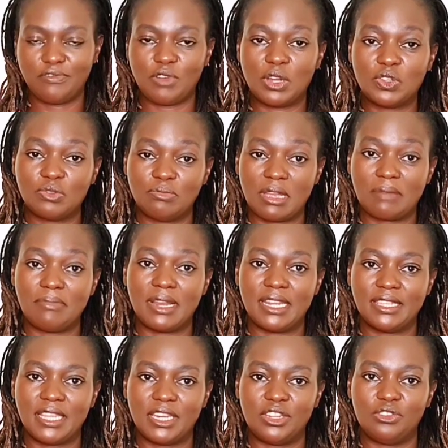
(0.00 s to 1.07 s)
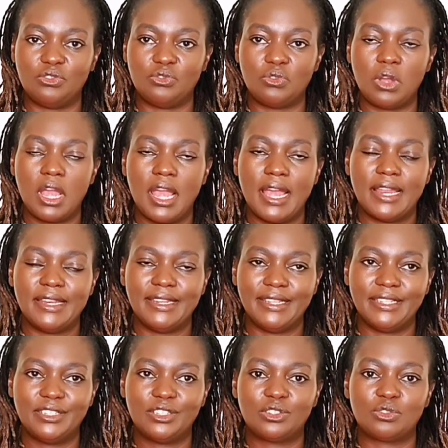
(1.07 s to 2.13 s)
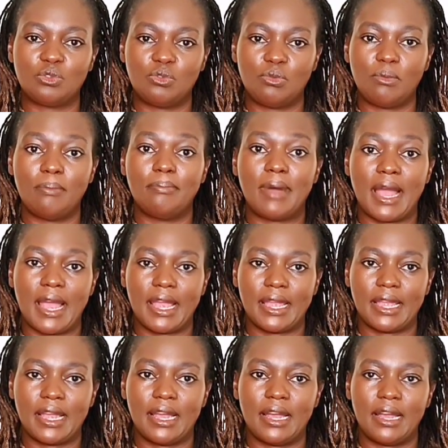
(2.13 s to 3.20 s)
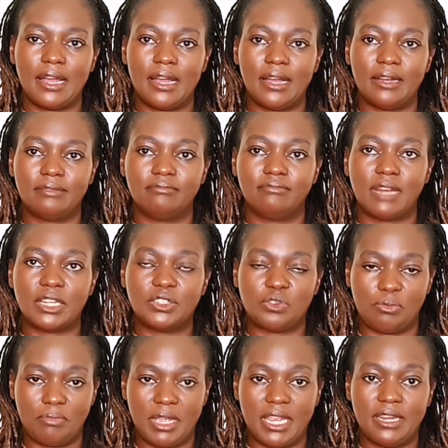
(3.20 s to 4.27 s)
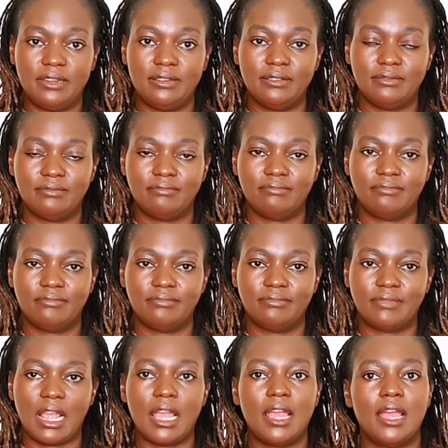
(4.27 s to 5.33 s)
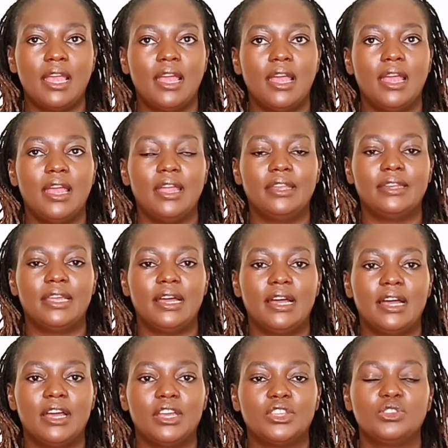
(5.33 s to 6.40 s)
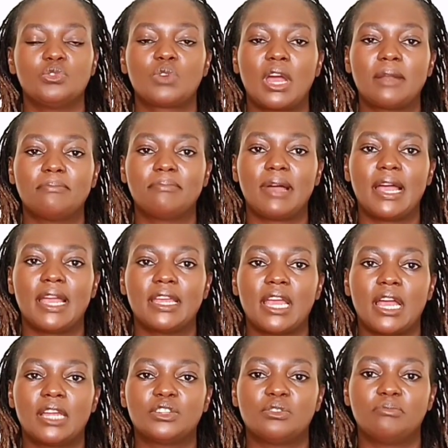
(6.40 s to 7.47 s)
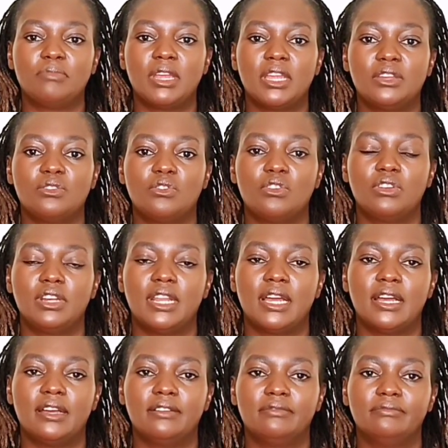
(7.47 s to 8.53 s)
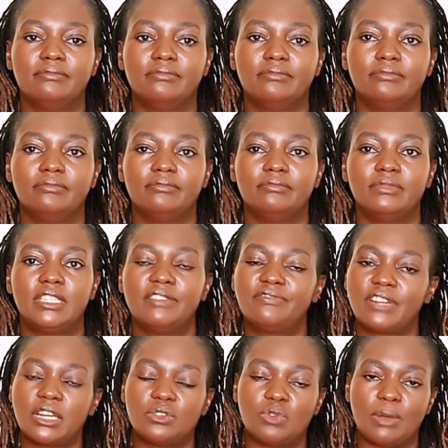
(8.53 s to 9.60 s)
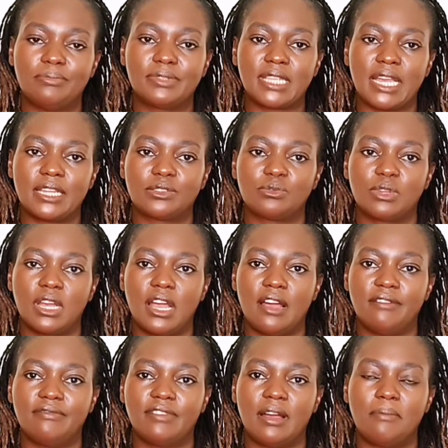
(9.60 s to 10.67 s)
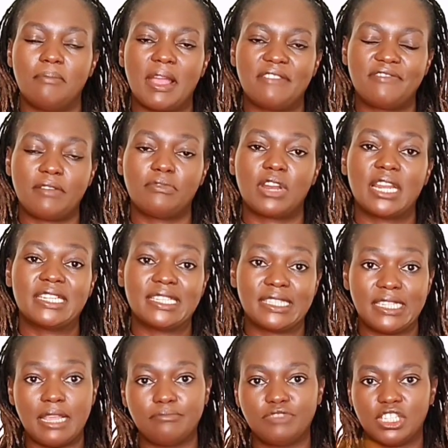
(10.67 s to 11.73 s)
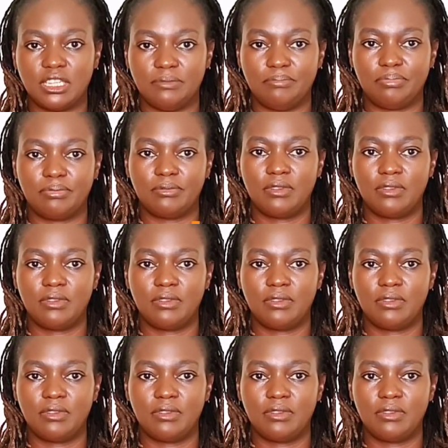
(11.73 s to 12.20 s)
you want to make money, then you need to buy a domain, and you can buy a domain on different websites. We have my favorite is Namecheap.